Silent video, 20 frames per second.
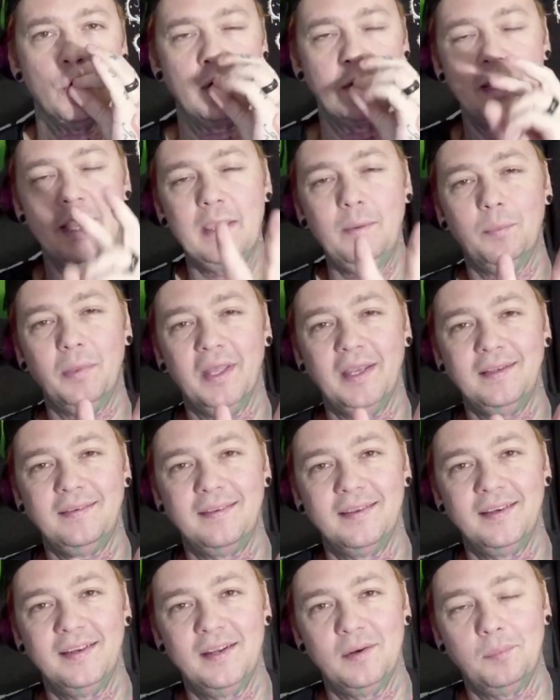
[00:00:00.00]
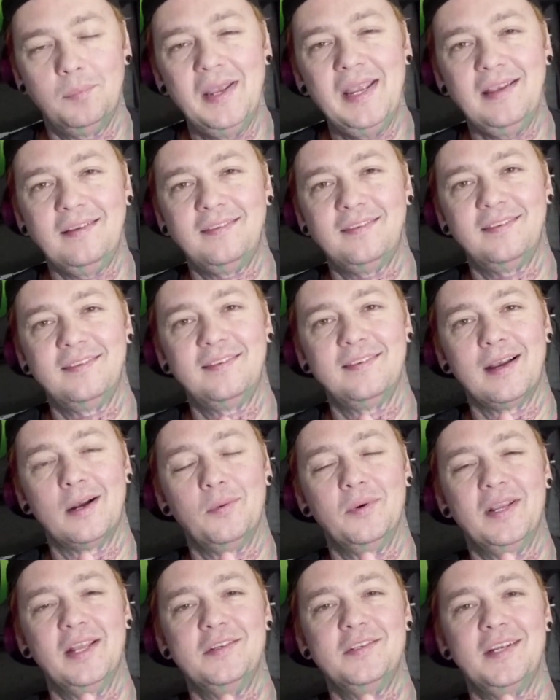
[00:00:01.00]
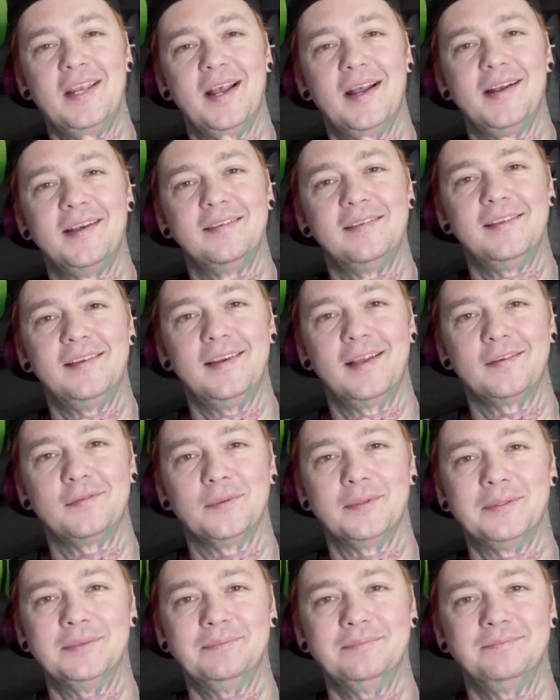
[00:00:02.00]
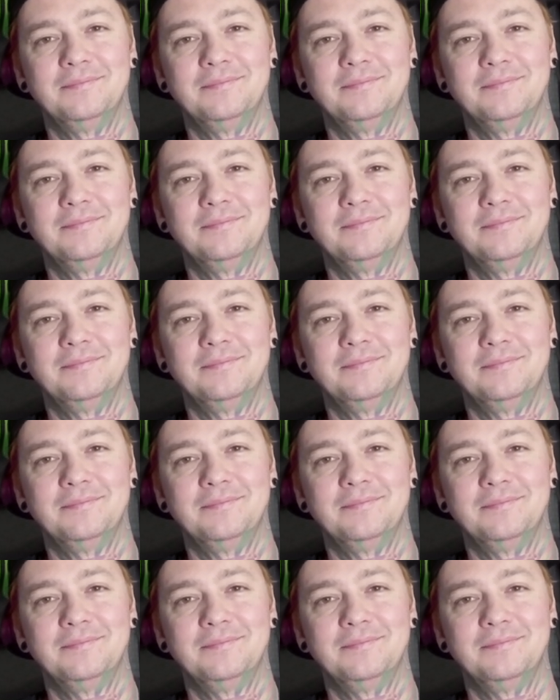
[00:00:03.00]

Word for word: keep blazing, and peace. I will catch you guys in the next one.